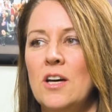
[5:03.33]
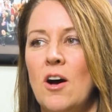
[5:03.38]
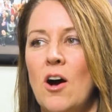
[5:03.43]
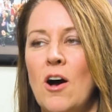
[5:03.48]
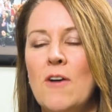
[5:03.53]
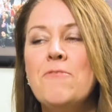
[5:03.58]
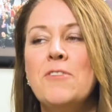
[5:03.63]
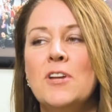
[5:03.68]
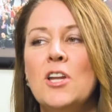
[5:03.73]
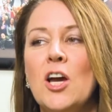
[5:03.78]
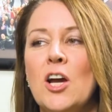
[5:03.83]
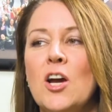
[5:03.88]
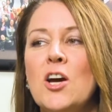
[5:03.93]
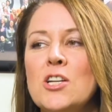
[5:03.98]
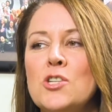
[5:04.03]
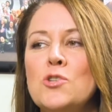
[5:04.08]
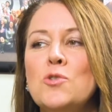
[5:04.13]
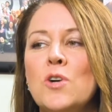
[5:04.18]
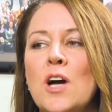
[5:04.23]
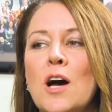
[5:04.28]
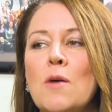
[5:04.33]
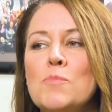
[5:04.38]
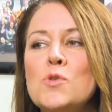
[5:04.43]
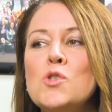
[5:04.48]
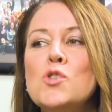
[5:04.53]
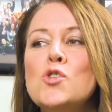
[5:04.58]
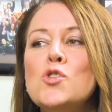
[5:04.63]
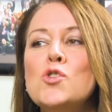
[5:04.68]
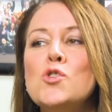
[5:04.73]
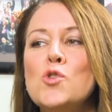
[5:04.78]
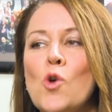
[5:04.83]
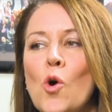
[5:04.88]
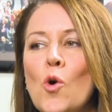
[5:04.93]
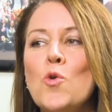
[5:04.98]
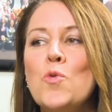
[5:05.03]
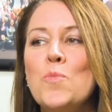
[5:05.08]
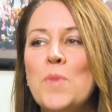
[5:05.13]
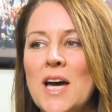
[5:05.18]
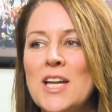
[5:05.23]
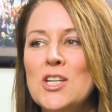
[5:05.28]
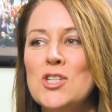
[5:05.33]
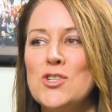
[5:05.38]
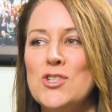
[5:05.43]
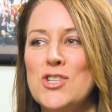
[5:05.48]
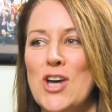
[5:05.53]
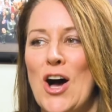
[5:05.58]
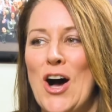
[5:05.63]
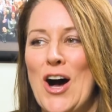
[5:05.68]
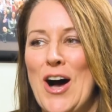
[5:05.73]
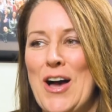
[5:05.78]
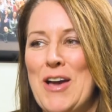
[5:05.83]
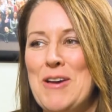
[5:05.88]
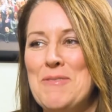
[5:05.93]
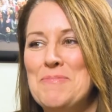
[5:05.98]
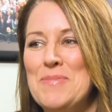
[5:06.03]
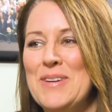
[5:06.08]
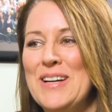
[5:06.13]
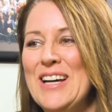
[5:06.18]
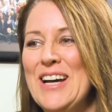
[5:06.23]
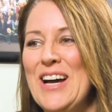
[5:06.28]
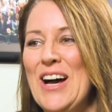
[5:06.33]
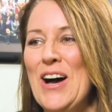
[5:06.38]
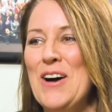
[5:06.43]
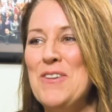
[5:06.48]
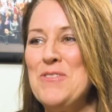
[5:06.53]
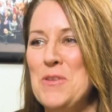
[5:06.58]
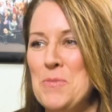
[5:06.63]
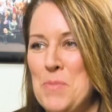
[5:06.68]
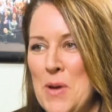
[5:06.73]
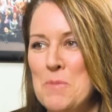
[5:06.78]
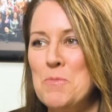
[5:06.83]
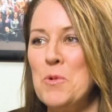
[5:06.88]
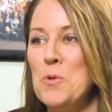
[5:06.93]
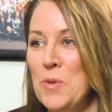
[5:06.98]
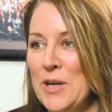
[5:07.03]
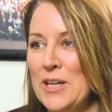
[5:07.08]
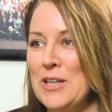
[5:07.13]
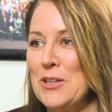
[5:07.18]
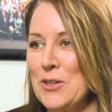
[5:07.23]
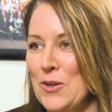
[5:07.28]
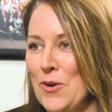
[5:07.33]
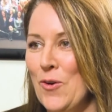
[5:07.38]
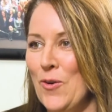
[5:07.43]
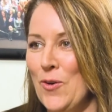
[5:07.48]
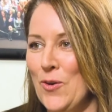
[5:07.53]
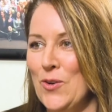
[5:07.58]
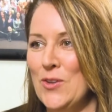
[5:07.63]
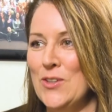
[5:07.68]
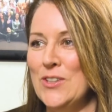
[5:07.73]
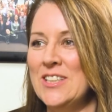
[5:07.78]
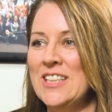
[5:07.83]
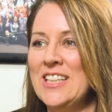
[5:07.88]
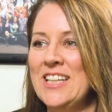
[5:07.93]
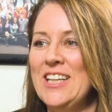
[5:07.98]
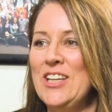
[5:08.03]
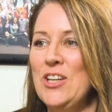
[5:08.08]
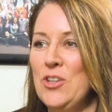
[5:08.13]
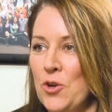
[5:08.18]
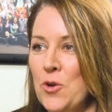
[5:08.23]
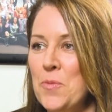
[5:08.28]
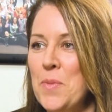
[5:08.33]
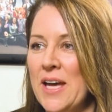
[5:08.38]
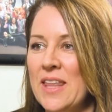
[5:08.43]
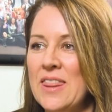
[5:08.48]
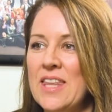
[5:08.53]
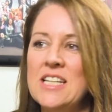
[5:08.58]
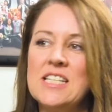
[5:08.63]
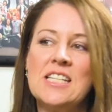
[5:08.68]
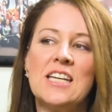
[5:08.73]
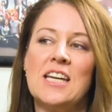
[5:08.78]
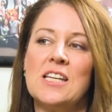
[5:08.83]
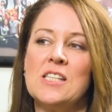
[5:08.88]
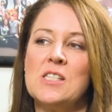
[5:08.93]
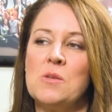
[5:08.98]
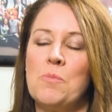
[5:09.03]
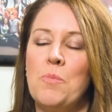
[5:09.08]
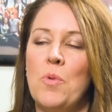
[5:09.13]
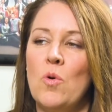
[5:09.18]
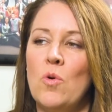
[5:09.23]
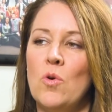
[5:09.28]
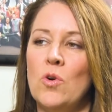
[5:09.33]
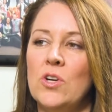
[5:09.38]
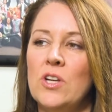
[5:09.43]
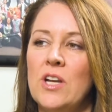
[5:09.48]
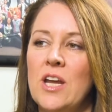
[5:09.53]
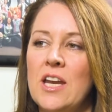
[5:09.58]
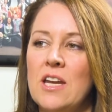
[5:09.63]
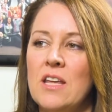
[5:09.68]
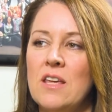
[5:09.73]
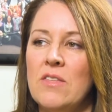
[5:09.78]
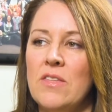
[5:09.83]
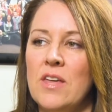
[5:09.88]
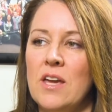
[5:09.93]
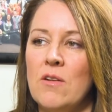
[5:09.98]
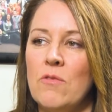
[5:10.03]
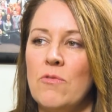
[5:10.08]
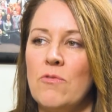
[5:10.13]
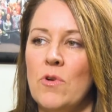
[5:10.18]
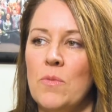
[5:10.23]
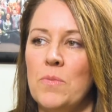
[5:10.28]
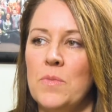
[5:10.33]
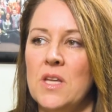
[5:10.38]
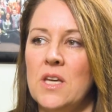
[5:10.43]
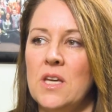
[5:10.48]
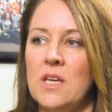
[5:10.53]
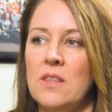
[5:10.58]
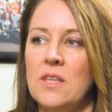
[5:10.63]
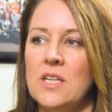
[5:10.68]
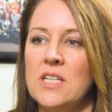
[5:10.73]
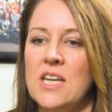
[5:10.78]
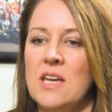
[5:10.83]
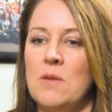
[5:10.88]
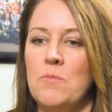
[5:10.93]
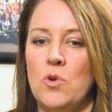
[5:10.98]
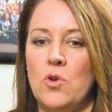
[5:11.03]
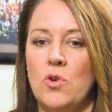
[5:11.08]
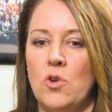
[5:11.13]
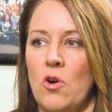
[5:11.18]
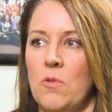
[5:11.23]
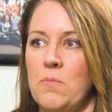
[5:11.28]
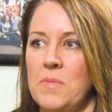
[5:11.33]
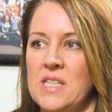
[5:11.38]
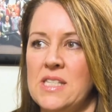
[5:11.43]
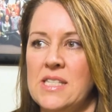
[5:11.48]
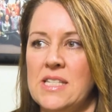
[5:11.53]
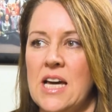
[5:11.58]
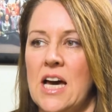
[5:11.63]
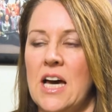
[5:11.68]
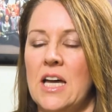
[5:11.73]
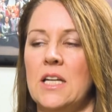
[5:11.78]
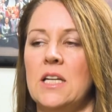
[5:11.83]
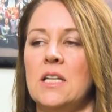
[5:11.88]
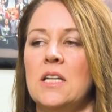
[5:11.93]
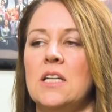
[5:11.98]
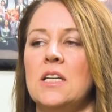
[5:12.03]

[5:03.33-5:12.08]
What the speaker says: I feel like I took up so much time of the people we could call, you know, back then to get support, anything from the team who'd got me started.